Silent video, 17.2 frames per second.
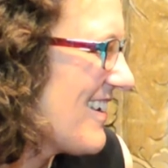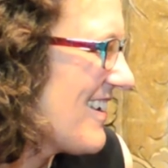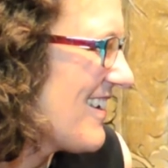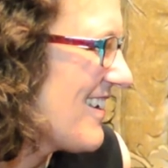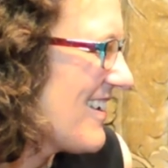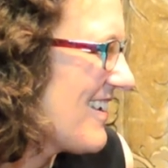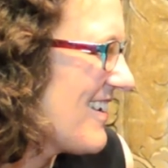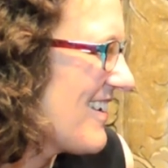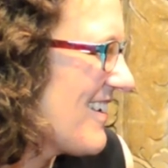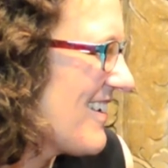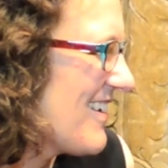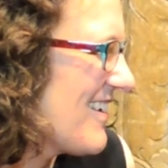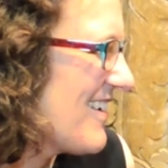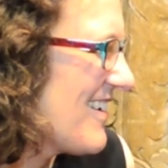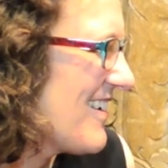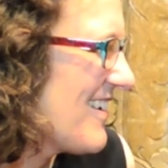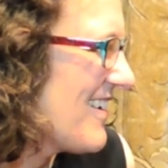
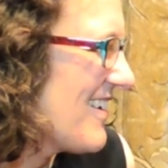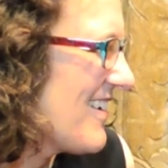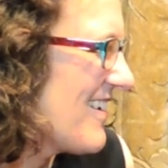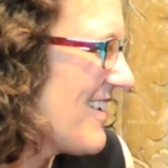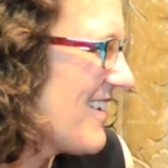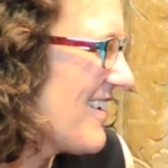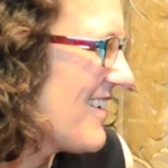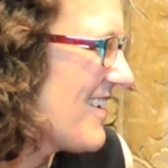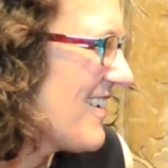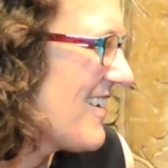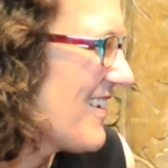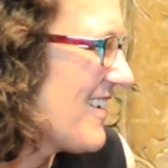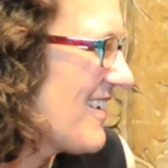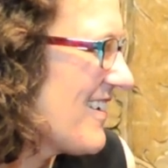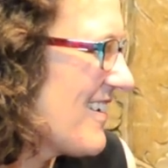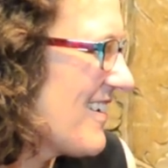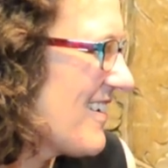
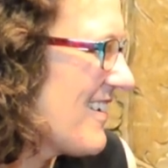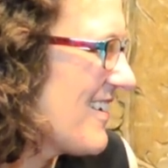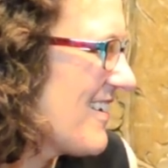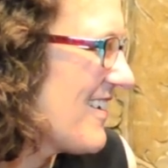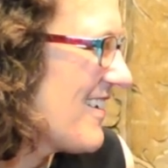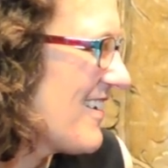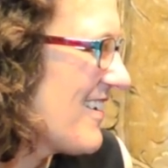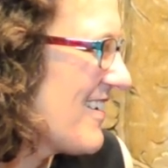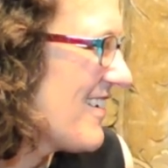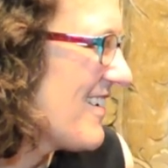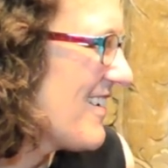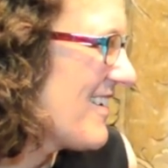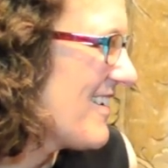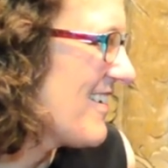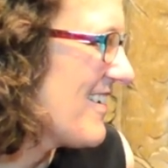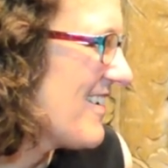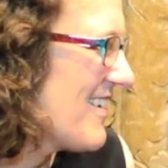
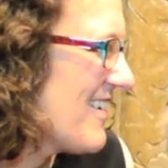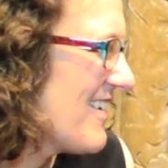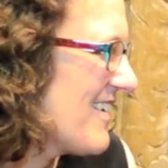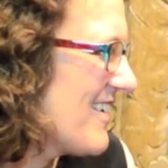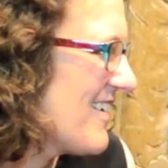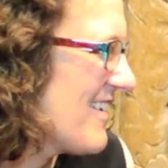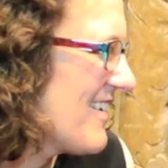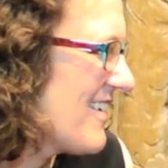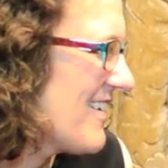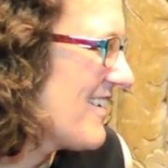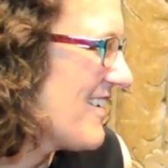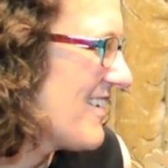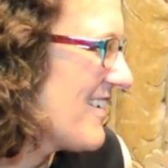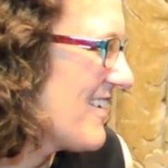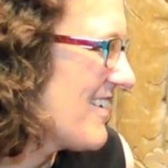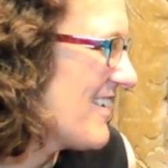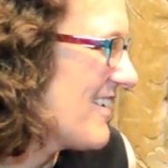
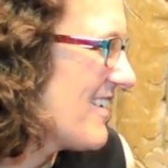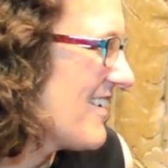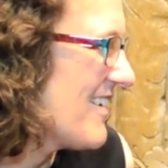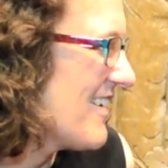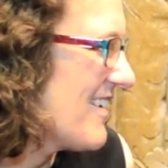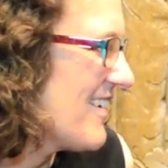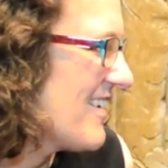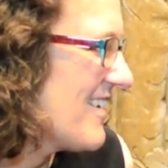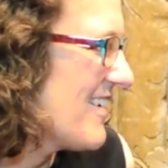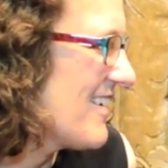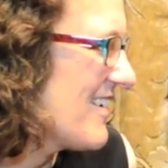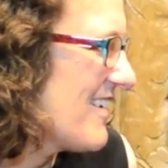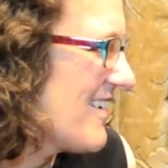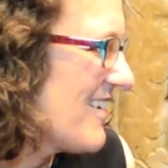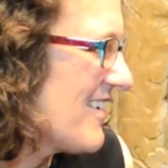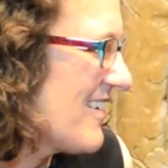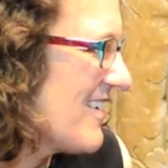
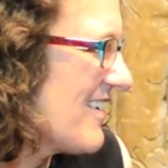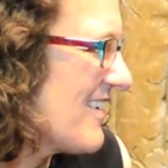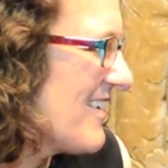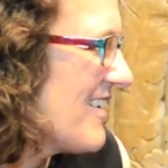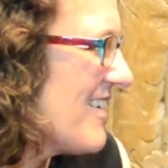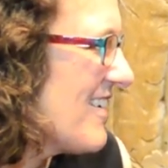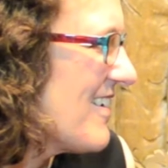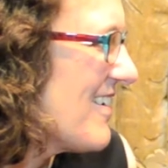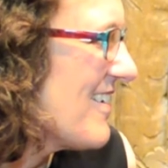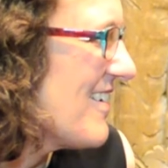The person shown says nothing.